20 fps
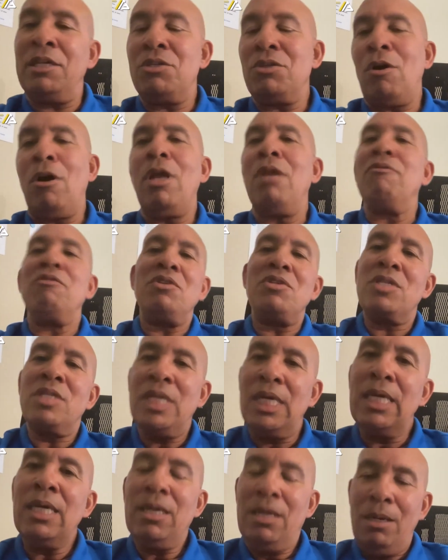all of us,
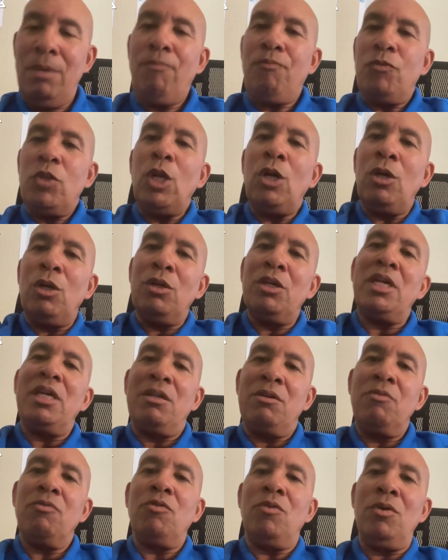are looking for